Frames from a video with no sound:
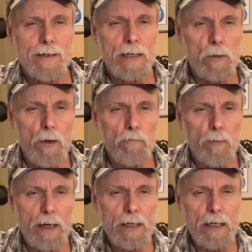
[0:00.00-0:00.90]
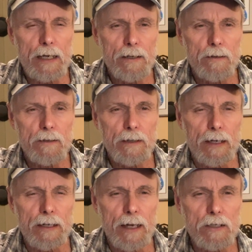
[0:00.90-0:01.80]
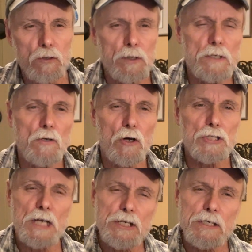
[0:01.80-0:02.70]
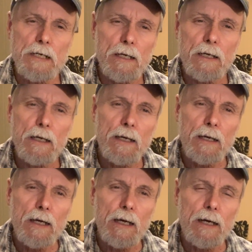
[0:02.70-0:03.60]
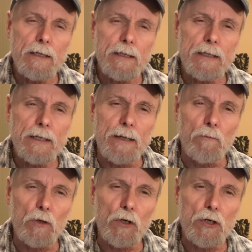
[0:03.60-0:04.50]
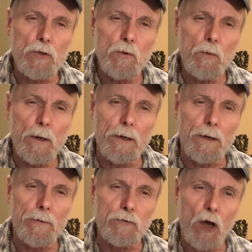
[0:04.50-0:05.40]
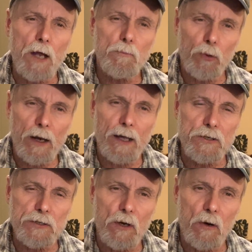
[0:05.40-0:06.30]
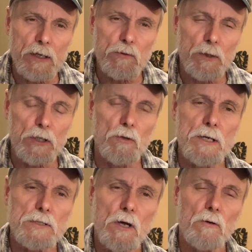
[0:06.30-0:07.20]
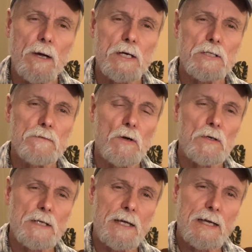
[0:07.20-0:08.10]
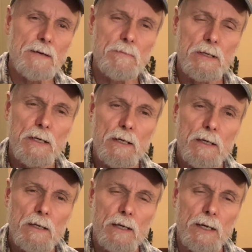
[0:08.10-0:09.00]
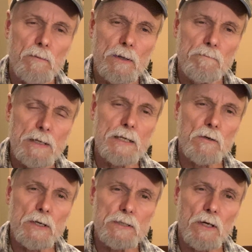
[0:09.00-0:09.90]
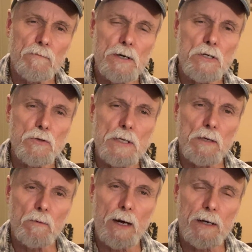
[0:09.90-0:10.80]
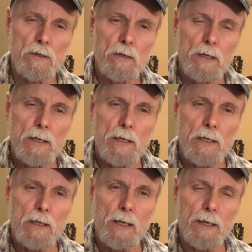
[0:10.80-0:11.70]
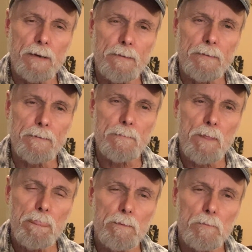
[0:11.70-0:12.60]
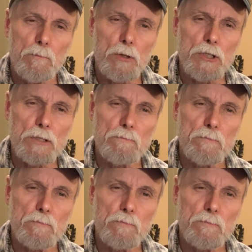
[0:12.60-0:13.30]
Hello everybody, got a nice little guitar session and we're going to do a John Prine song. He's one of the great songwriters of our time and written many a great song, very unique writer, and but his